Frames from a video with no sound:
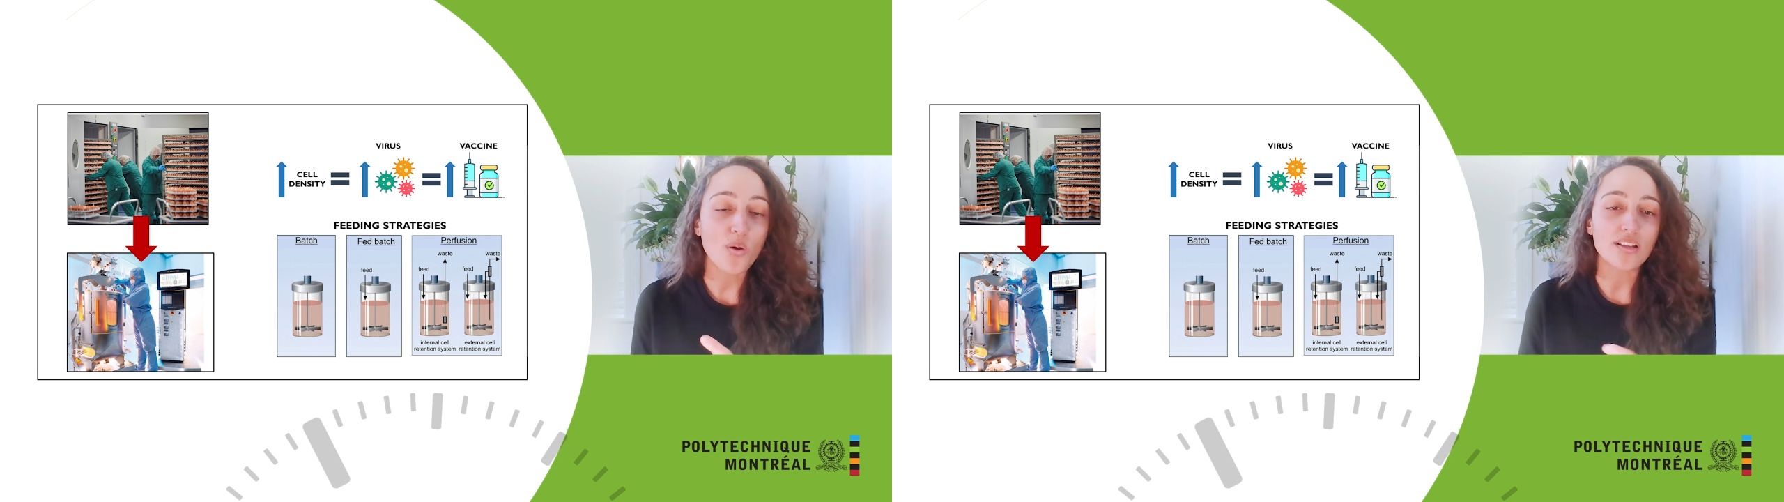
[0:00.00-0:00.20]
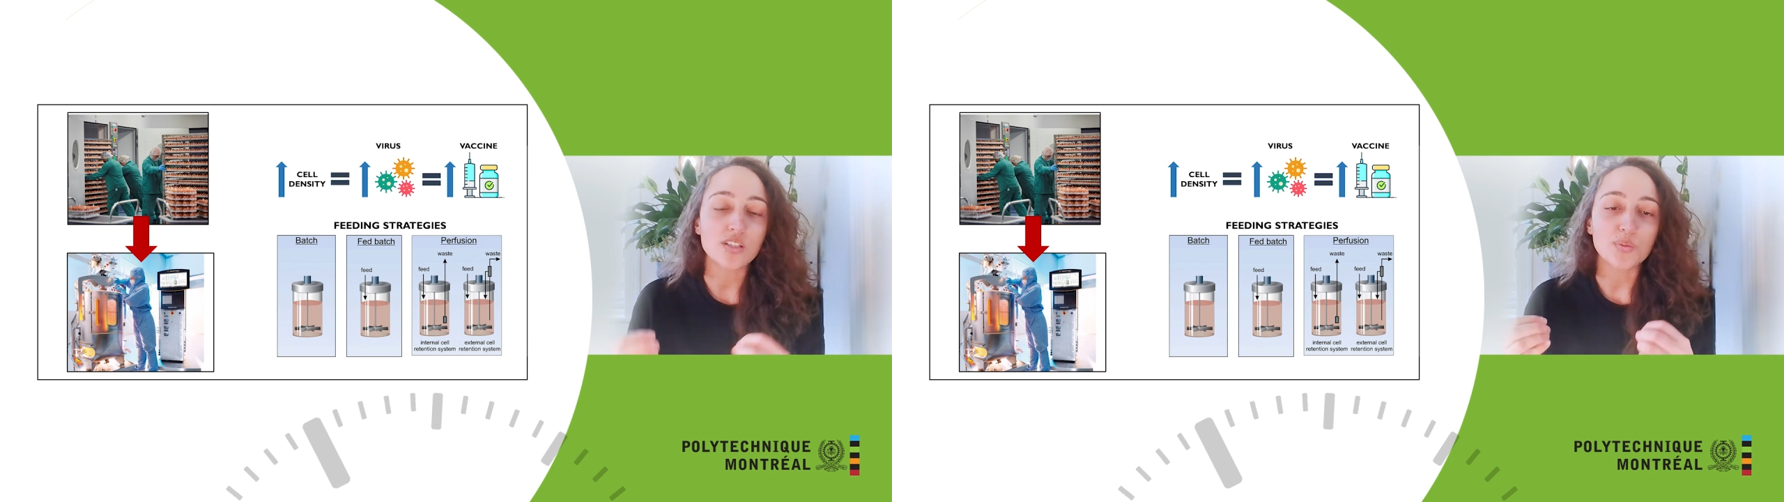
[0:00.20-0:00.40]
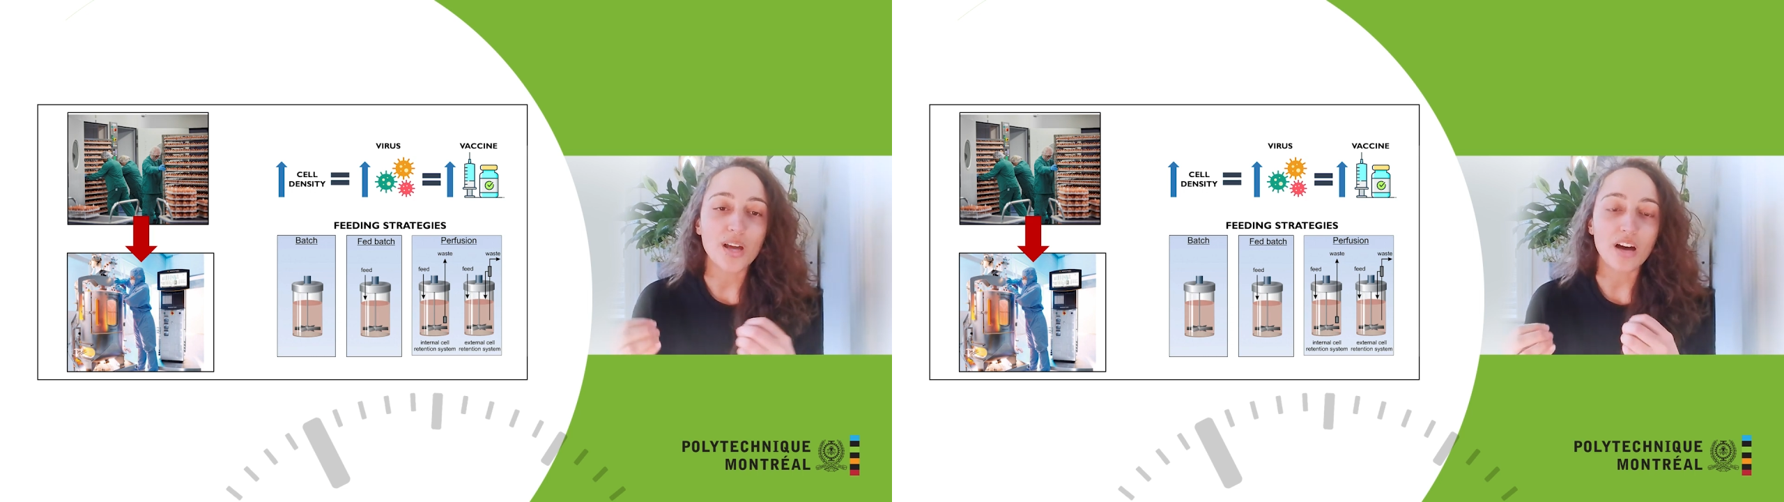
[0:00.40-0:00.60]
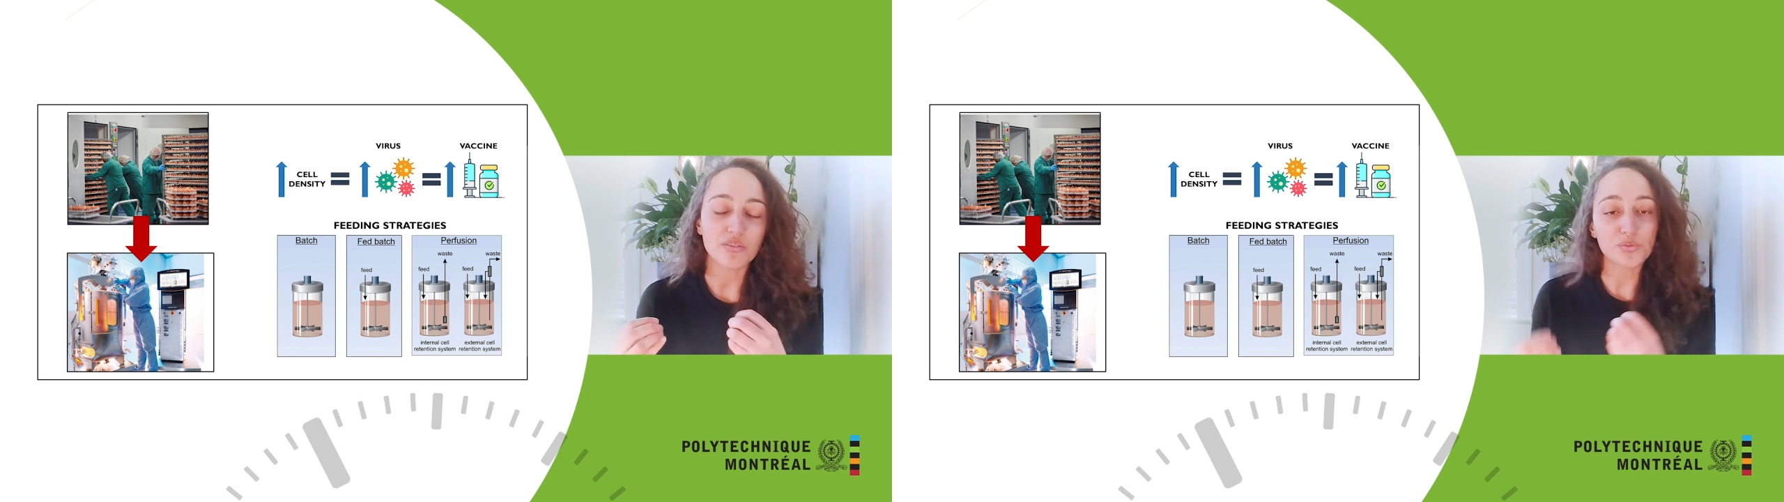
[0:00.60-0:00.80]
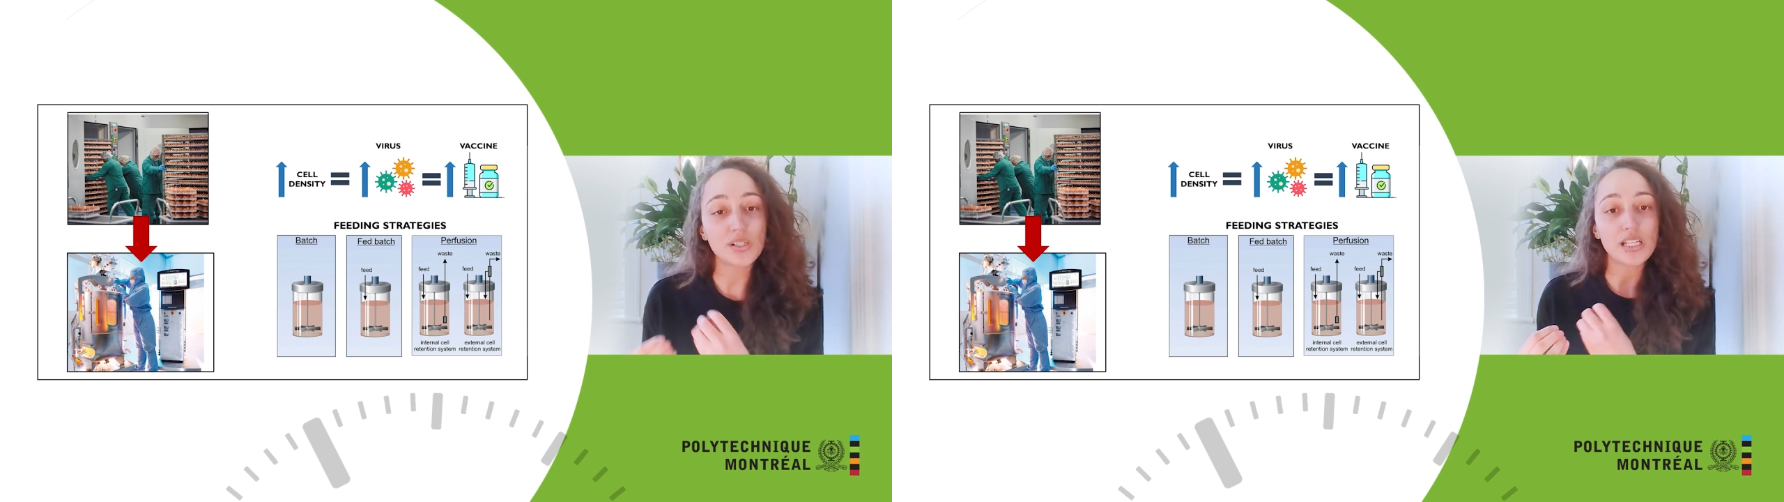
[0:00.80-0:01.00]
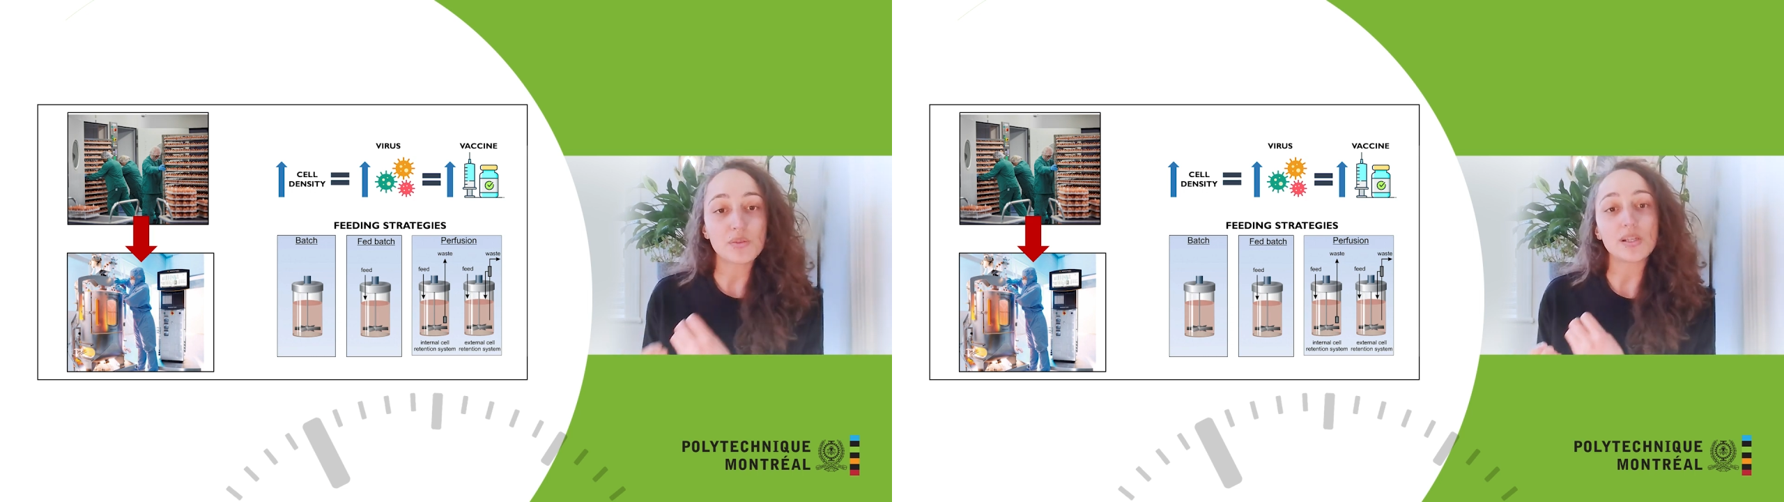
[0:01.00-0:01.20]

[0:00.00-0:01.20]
until we have a really,